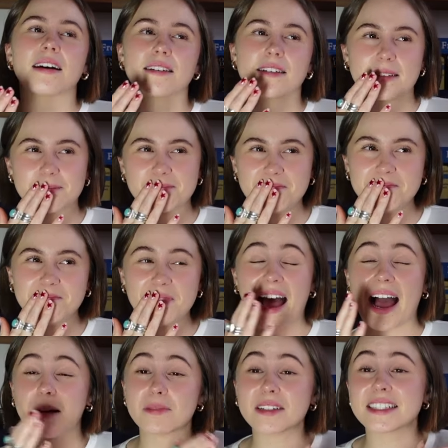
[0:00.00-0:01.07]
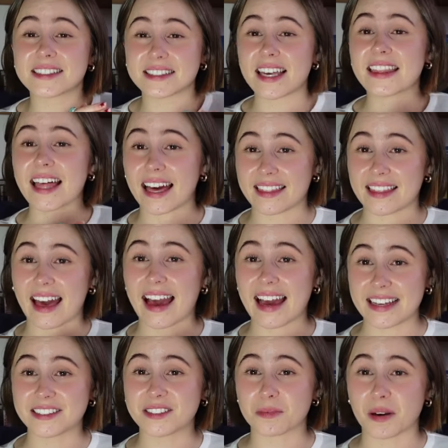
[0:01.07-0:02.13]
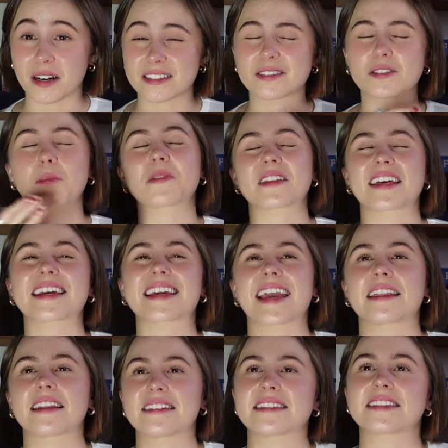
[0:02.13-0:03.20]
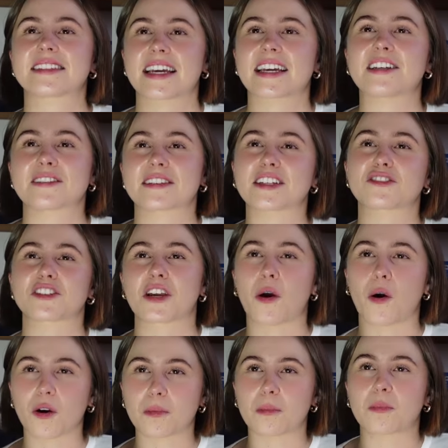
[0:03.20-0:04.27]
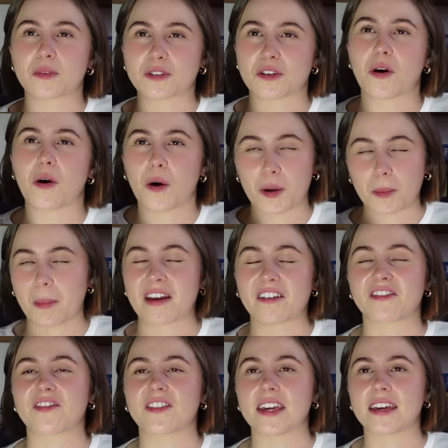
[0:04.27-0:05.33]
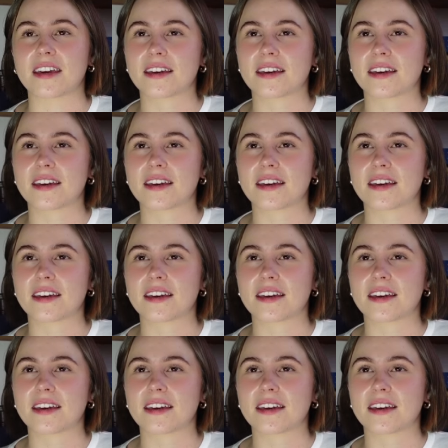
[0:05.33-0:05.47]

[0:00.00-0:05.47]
I'm going to say that that is worse. No, but then again, the sick is literally was on my feet.